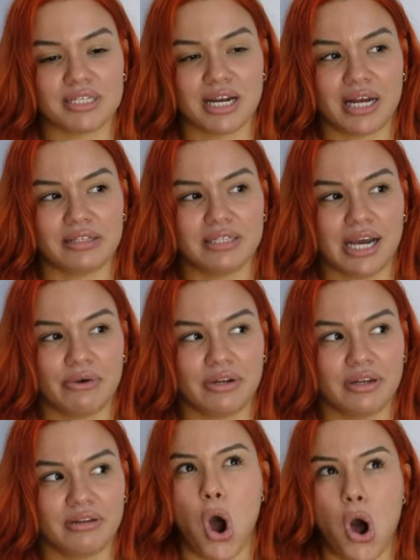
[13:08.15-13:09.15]
that I
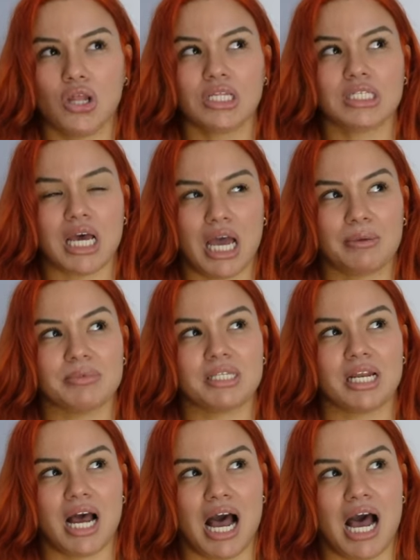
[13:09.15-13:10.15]
doubted, all the times
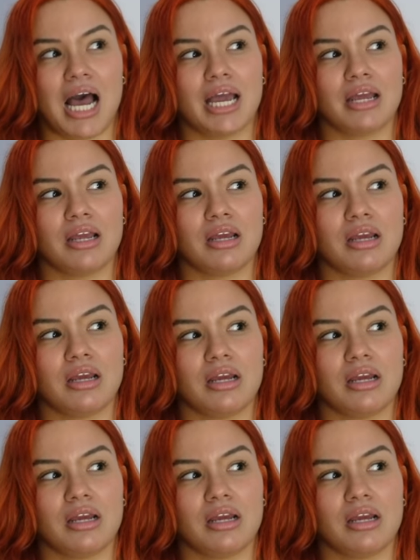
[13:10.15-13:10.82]
that I